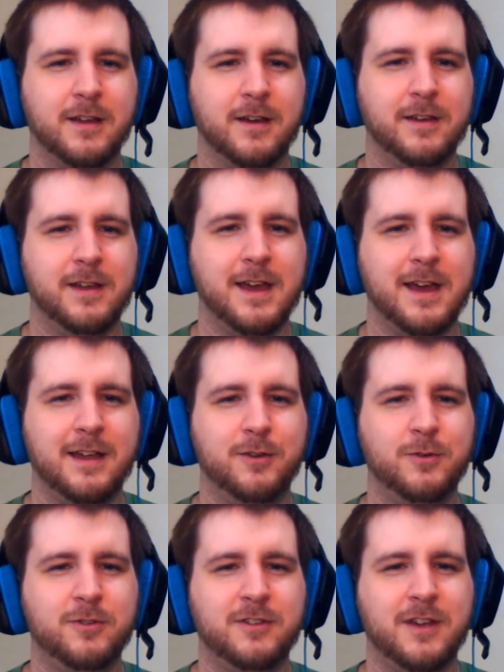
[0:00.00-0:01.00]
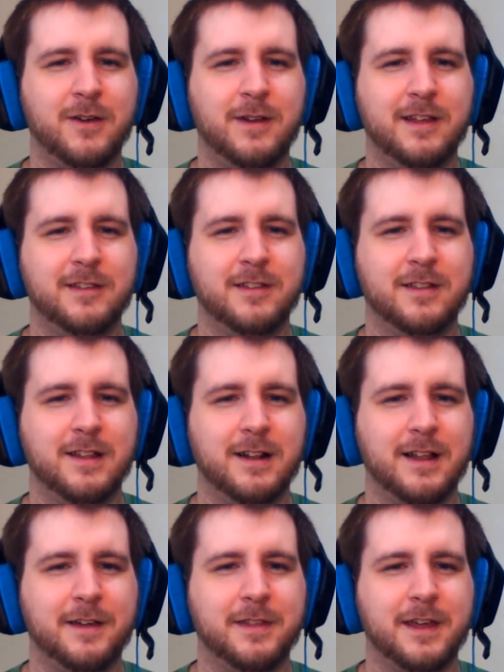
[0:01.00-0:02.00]
Oh yeah, and whose charity is it that
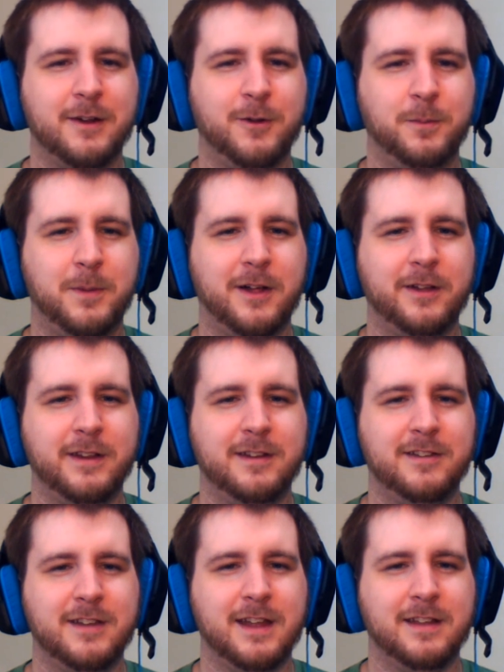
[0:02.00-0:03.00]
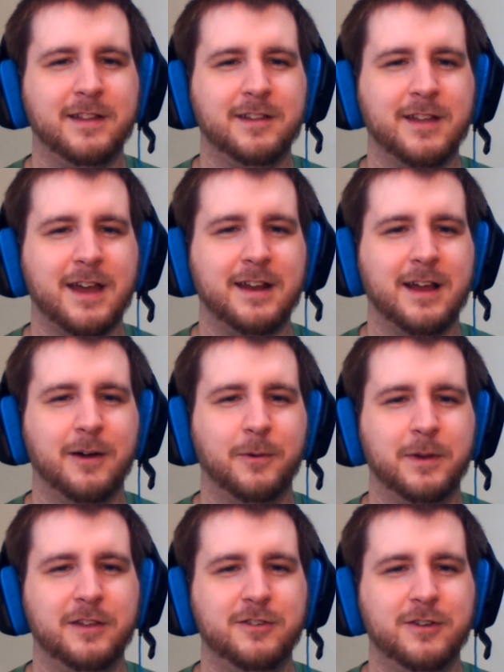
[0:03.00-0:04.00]
allowed that old baldy to stay in this hideout
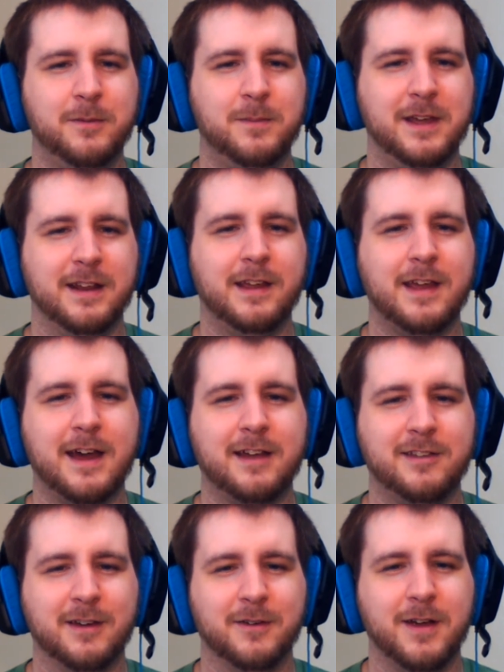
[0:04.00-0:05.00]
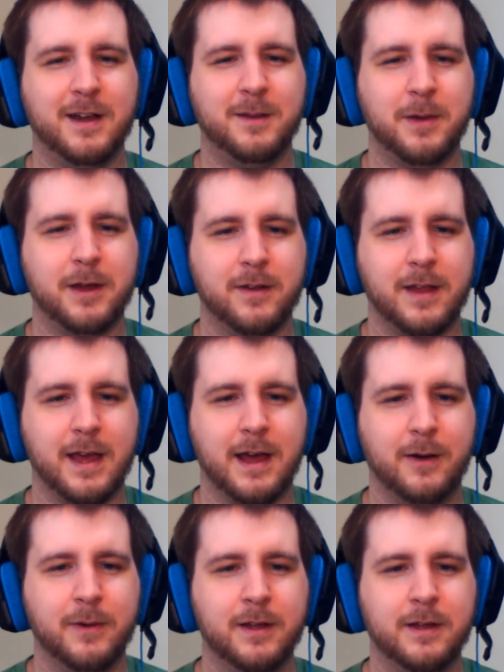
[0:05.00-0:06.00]
when he should be in a casket right about now?